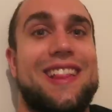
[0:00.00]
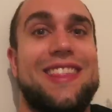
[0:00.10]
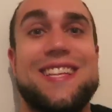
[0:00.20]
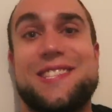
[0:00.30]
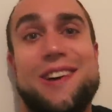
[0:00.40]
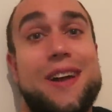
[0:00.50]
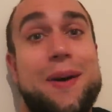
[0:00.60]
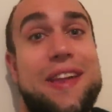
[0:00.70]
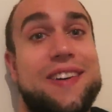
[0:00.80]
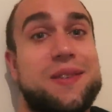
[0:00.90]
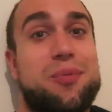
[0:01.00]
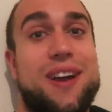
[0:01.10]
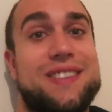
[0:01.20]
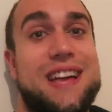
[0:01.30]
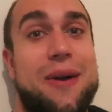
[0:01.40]
Let's talk about
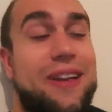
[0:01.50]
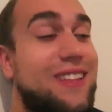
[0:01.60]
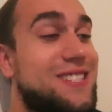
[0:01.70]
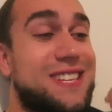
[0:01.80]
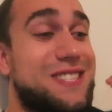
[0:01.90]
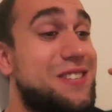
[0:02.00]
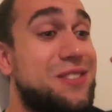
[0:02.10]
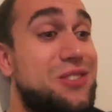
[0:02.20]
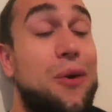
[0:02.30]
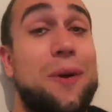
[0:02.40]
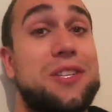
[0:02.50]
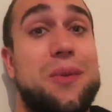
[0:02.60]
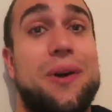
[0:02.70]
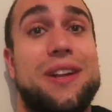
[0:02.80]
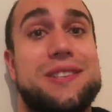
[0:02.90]
Exerprise now, aliens, because there's so much
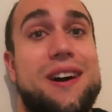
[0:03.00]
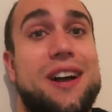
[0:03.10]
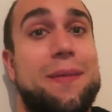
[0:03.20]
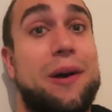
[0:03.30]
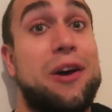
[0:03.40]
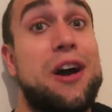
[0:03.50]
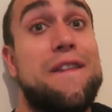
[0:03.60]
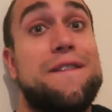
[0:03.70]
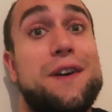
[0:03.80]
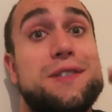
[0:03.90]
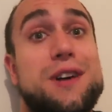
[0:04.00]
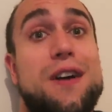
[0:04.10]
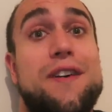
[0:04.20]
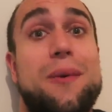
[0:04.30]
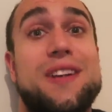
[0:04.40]
I want to talk about. First
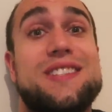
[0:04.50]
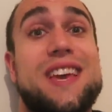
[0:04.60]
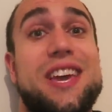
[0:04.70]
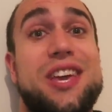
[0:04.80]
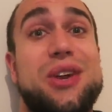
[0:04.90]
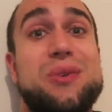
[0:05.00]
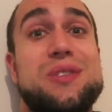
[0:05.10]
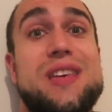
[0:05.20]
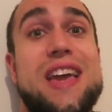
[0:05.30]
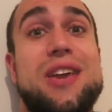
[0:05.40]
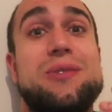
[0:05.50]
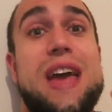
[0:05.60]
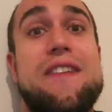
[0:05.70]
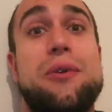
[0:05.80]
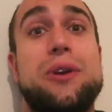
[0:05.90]
off, I want to say a huge thank you
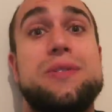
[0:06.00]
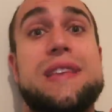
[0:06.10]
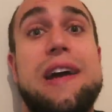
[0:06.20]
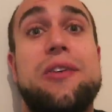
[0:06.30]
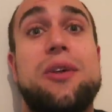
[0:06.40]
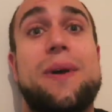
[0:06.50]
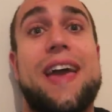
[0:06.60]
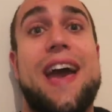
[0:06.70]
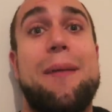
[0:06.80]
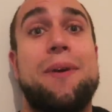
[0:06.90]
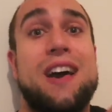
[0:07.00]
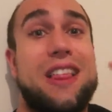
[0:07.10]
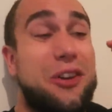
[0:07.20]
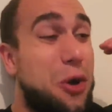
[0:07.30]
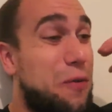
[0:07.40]
to everyone who's downloaded my app.
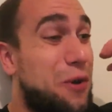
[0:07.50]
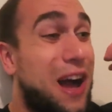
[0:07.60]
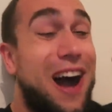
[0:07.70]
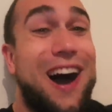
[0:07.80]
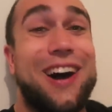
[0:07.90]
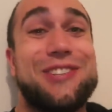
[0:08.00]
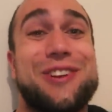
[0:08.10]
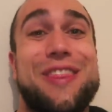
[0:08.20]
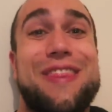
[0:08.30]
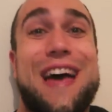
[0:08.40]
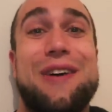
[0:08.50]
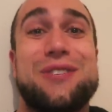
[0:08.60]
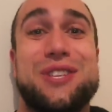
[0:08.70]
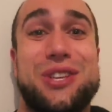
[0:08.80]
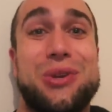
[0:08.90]
There are over
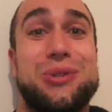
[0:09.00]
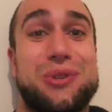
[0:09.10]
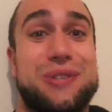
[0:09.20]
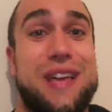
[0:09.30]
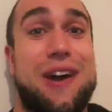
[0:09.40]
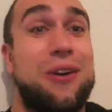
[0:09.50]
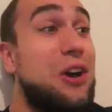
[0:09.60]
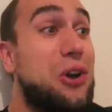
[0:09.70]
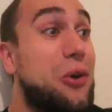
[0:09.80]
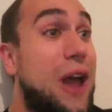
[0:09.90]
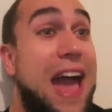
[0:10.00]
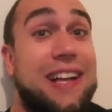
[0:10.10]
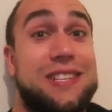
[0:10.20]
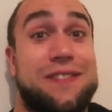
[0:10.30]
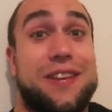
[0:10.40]
100,000 users now who are
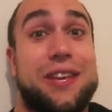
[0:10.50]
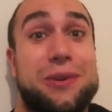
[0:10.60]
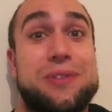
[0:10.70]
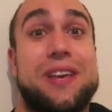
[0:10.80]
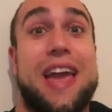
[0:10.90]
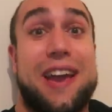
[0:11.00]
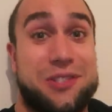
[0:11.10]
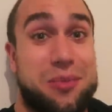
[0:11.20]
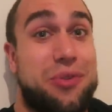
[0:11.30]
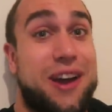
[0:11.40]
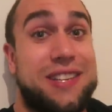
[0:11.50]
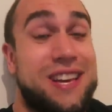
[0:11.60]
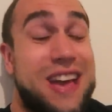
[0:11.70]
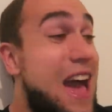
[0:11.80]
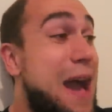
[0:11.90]
actively using
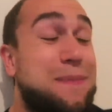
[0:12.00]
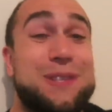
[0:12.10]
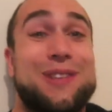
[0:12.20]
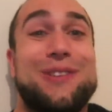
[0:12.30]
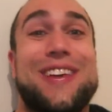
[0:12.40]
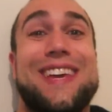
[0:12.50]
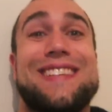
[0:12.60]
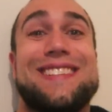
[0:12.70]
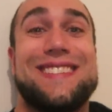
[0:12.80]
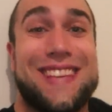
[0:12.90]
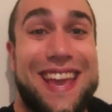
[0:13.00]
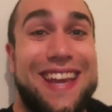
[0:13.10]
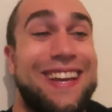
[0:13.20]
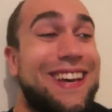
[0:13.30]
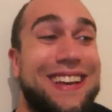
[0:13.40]
Exerprise. Absolutely
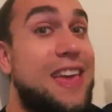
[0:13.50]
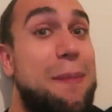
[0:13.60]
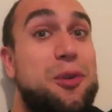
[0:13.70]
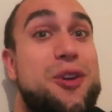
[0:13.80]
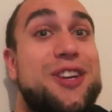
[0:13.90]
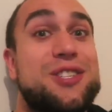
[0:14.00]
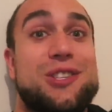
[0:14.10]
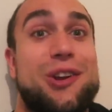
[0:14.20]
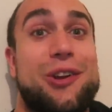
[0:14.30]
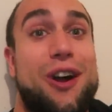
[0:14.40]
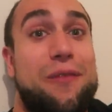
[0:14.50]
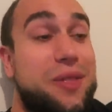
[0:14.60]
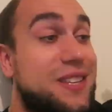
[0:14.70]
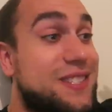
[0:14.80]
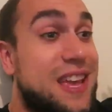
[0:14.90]
insane. The app creation started off
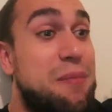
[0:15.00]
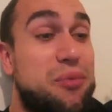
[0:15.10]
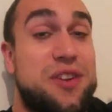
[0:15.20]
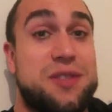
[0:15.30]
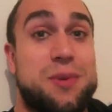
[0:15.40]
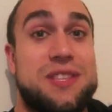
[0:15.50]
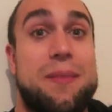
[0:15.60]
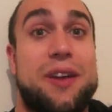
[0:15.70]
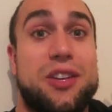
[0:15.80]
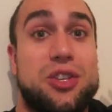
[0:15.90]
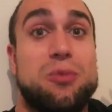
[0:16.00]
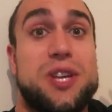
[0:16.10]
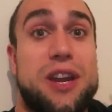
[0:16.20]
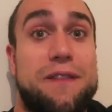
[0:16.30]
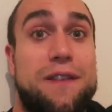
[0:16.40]
with the same principles that my YouTube
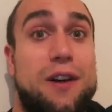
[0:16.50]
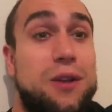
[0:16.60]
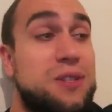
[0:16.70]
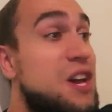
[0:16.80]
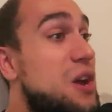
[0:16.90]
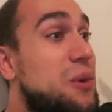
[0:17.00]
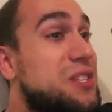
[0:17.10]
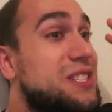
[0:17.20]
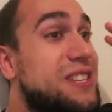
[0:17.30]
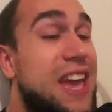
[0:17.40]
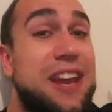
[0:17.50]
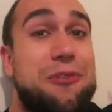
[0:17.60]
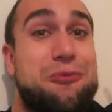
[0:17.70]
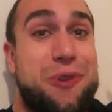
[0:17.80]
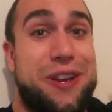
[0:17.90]
channel follows, which is
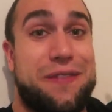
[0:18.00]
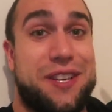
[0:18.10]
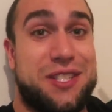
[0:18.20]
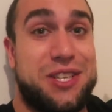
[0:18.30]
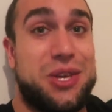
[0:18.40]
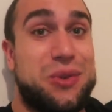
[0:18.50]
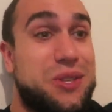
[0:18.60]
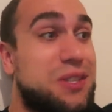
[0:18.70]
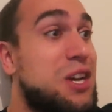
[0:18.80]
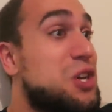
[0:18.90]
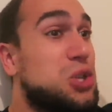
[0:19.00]
getting rid of excuses.